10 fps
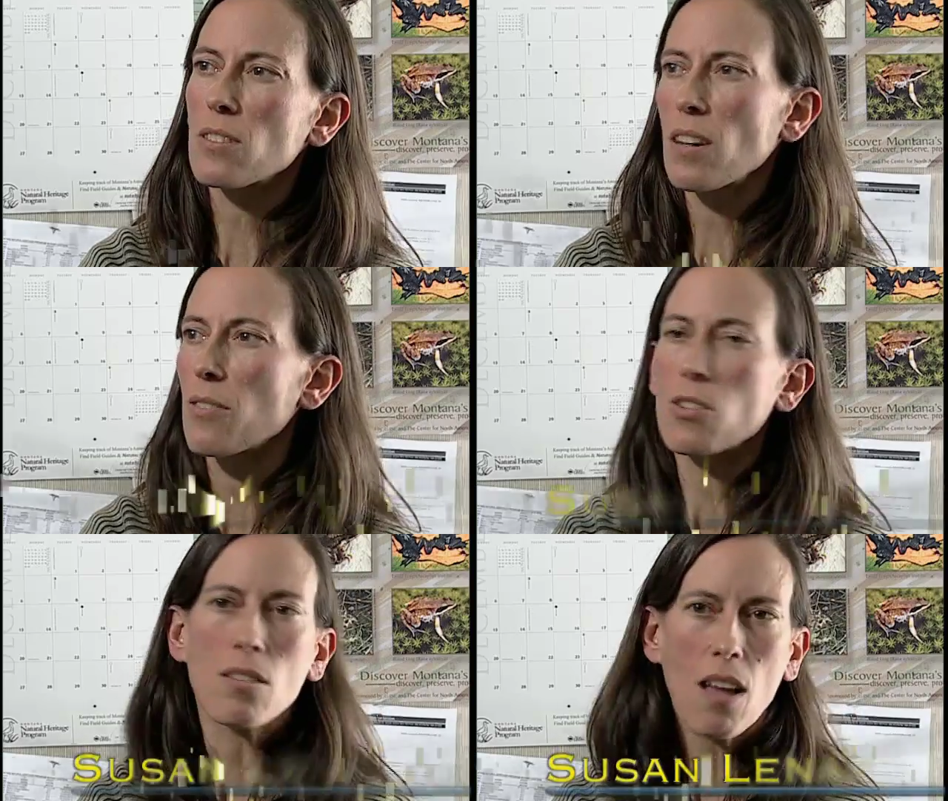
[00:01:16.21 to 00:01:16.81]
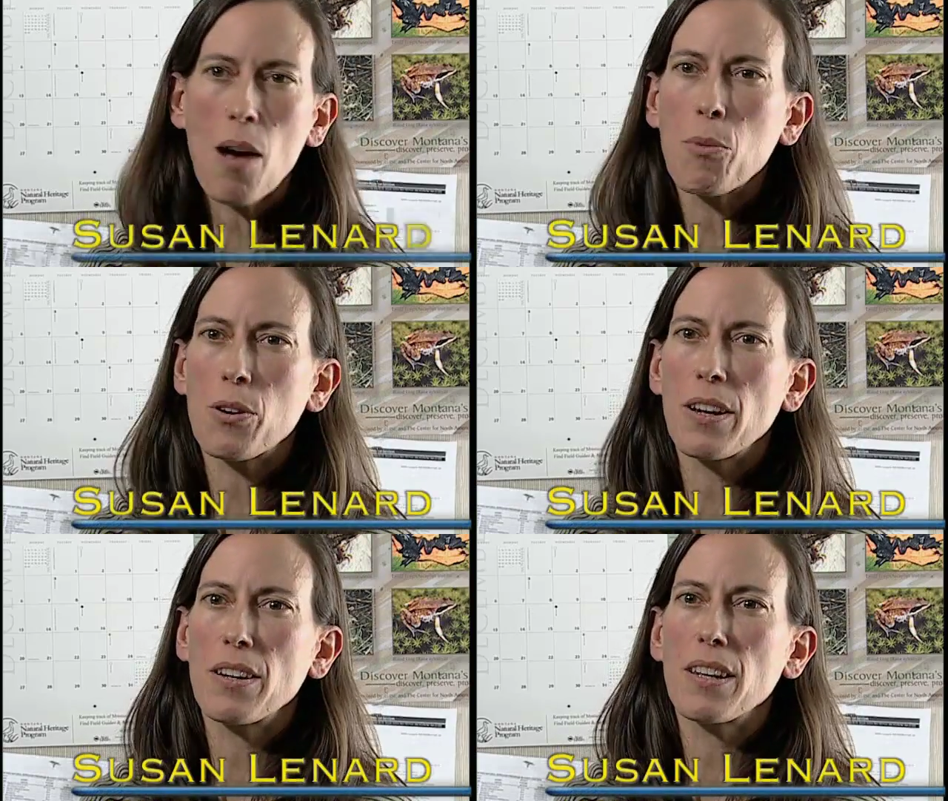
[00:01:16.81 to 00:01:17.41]
to cover a lot more
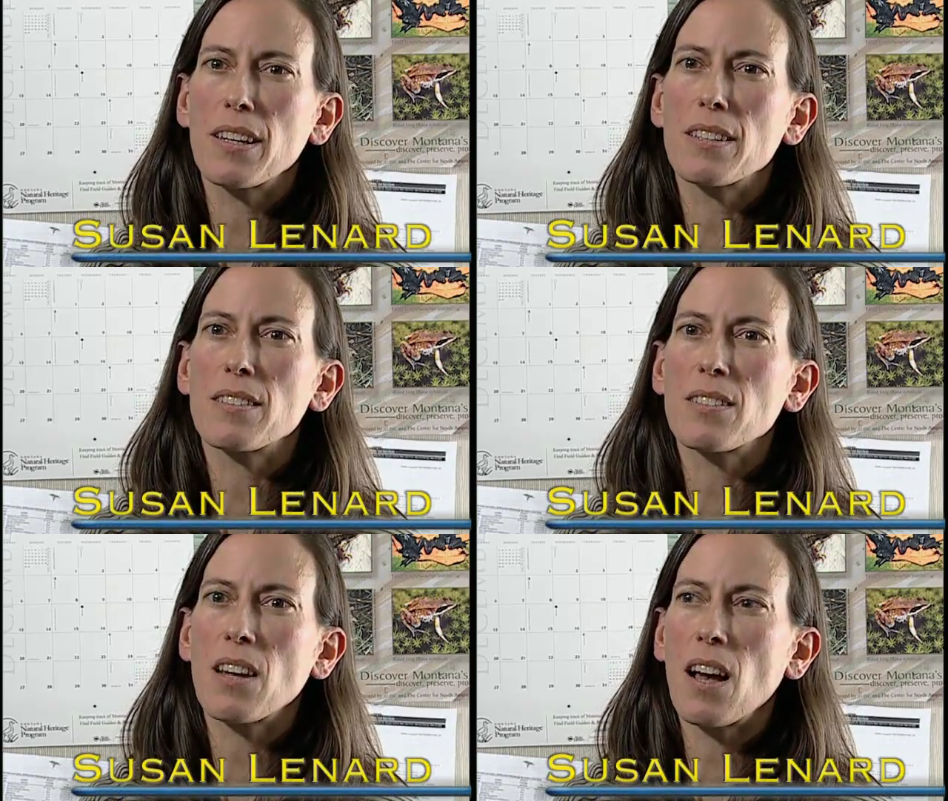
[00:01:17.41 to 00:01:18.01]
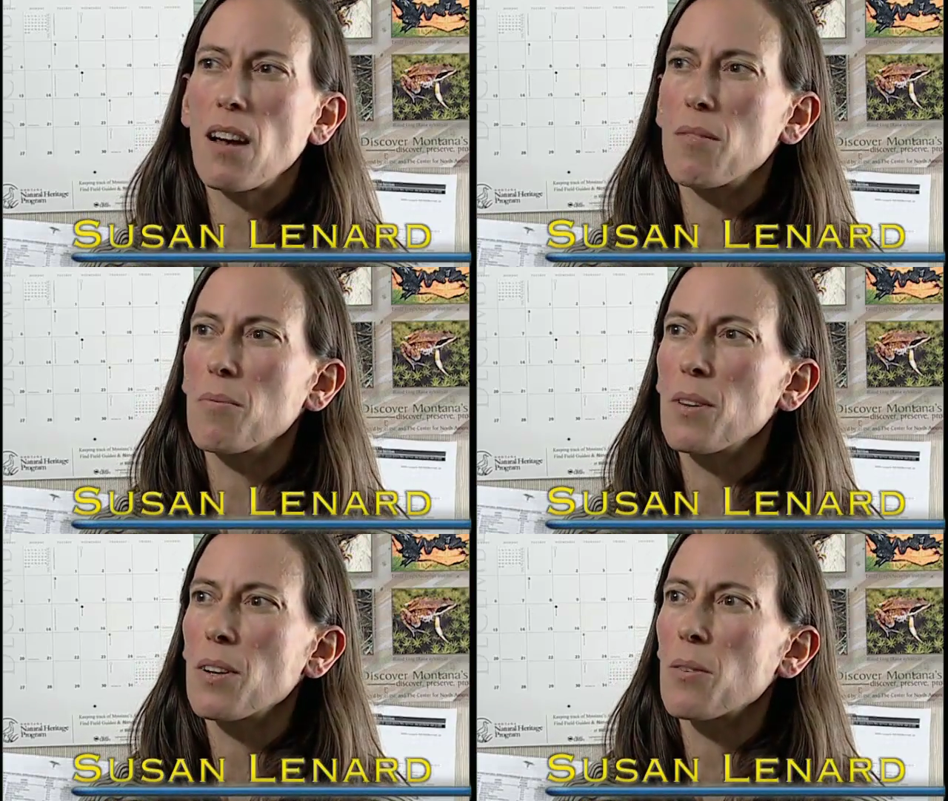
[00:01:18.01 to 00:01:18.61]
areas um,
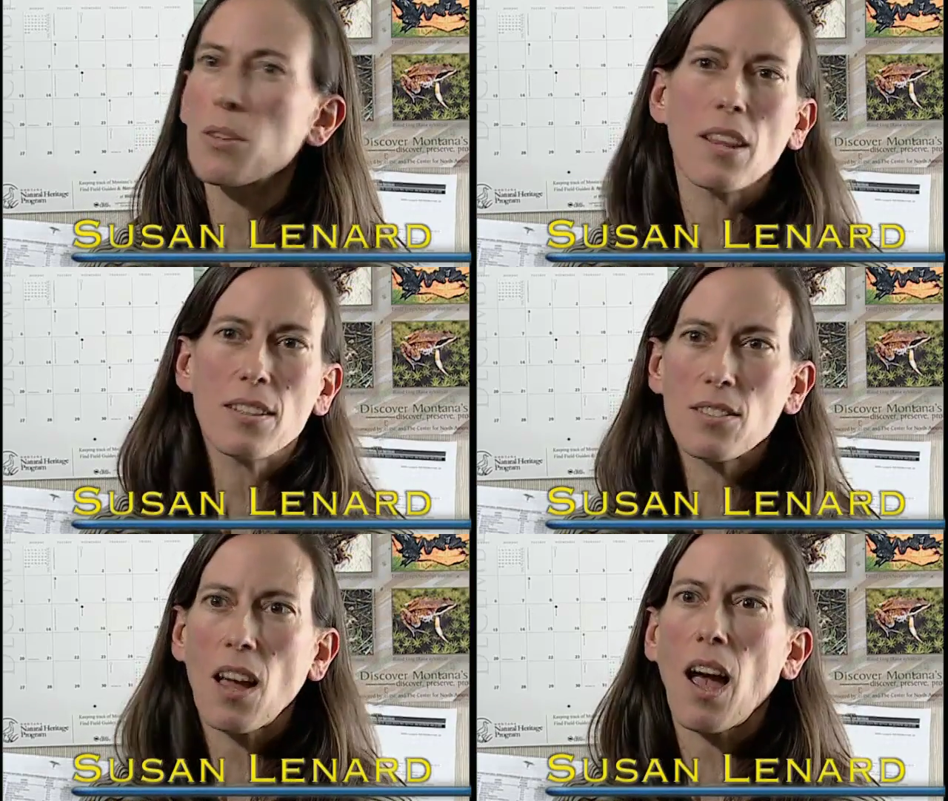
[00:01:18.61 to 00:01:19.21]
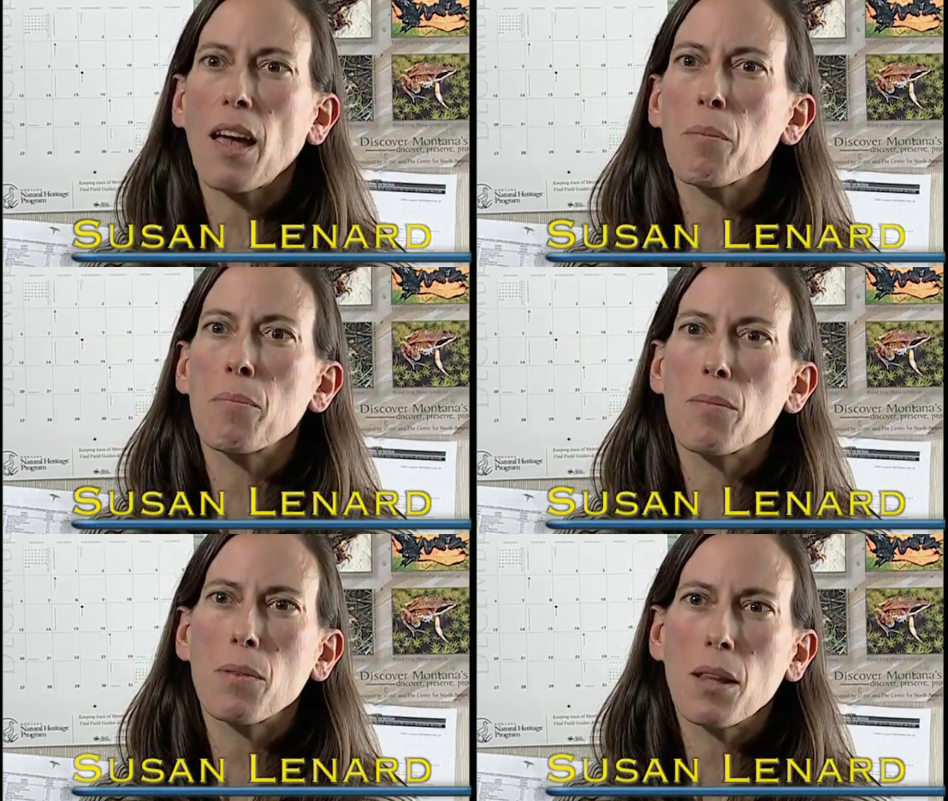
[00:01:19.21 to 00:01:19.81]
with less time,
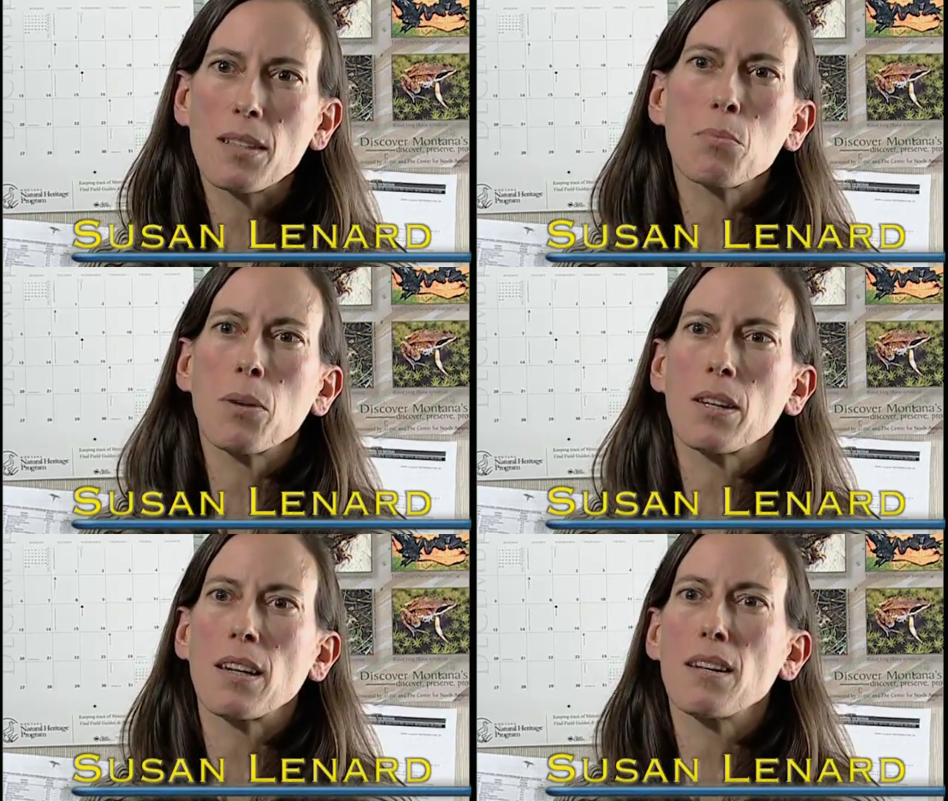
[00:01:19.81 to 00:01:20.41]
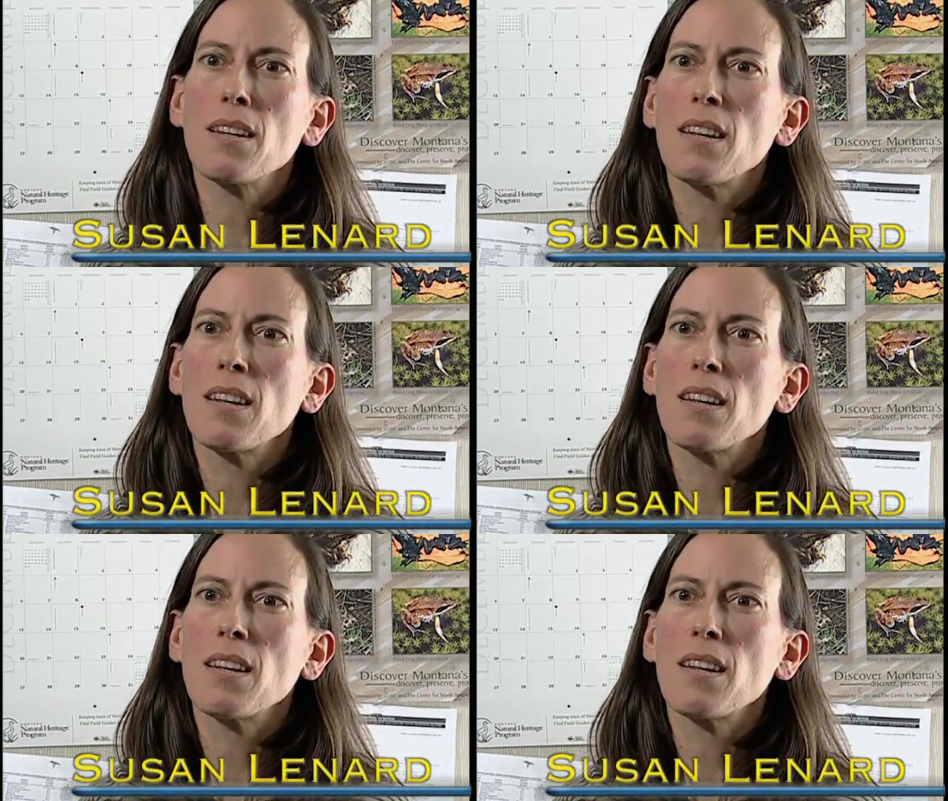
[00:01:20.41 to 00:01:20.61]
less money.